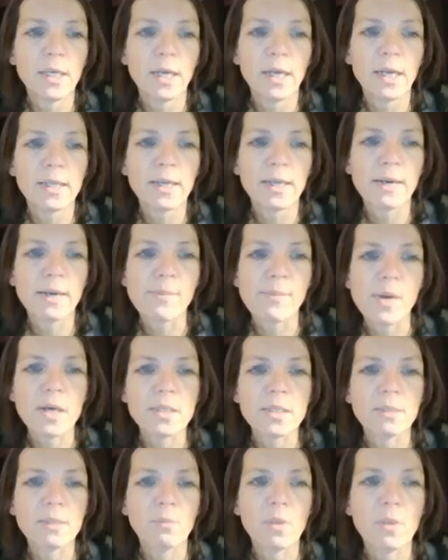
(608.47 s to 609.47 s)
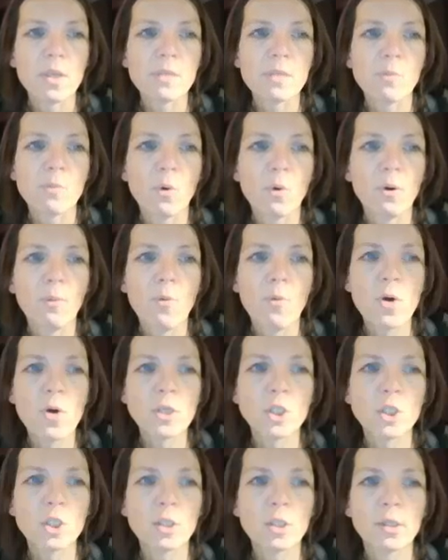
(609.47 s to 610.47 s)
and then I mark something smaller,
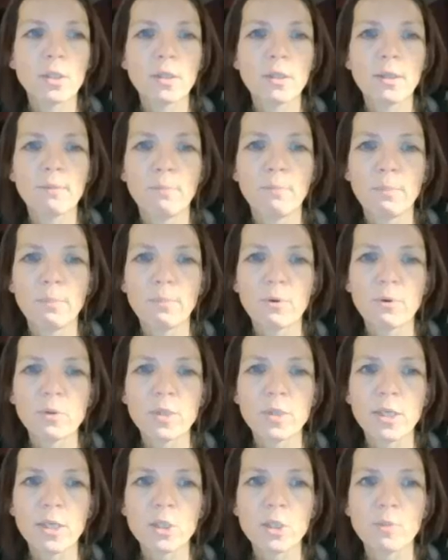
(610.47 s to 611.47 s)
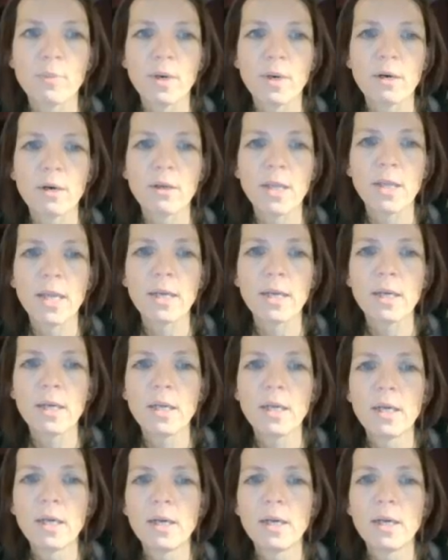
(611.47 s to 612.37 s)
watch the quotation bar again,